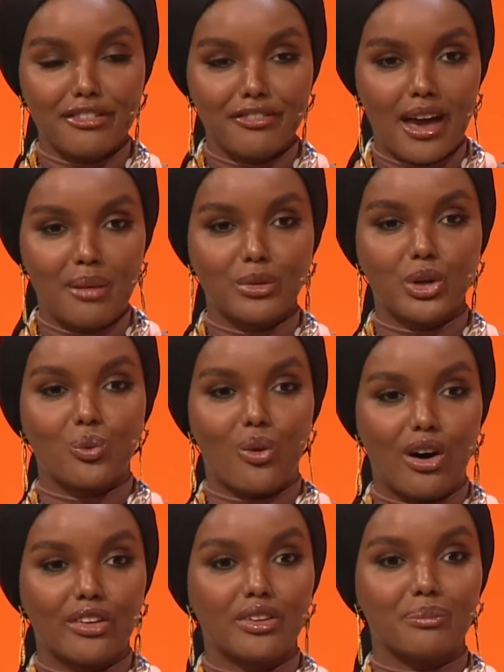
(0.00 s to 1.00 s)
family
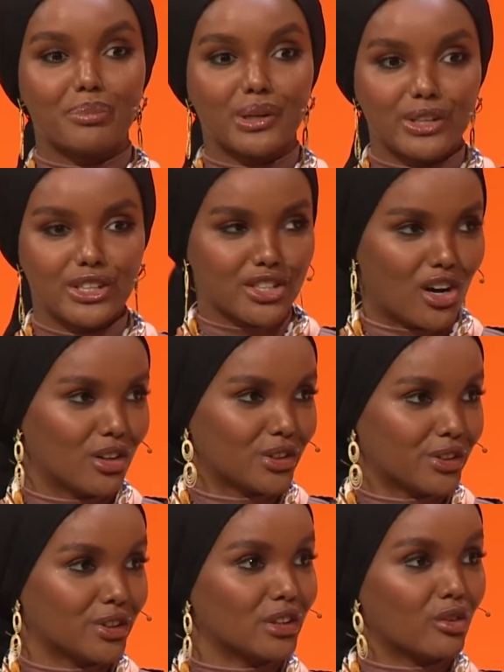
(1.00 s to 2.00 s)
won the $1 billion
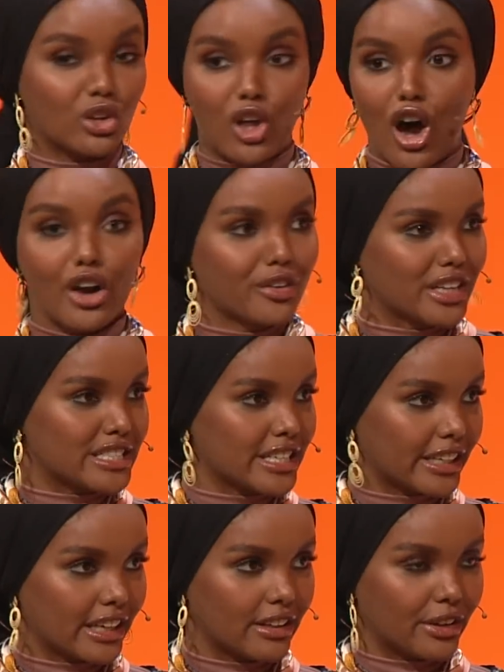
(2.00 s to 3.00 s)
lottery
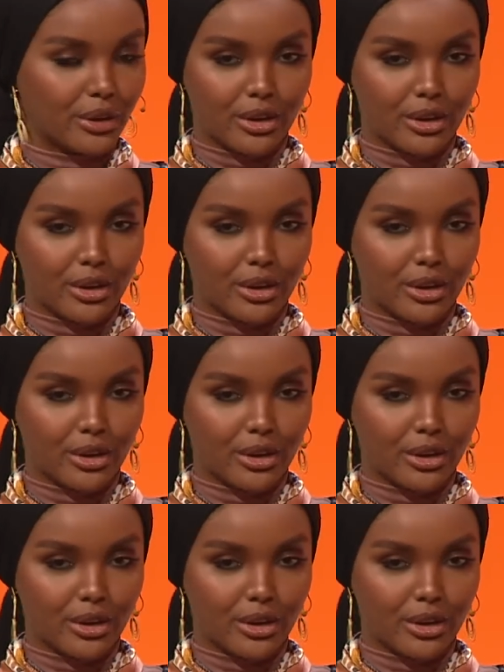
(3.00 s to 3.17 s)
ticket.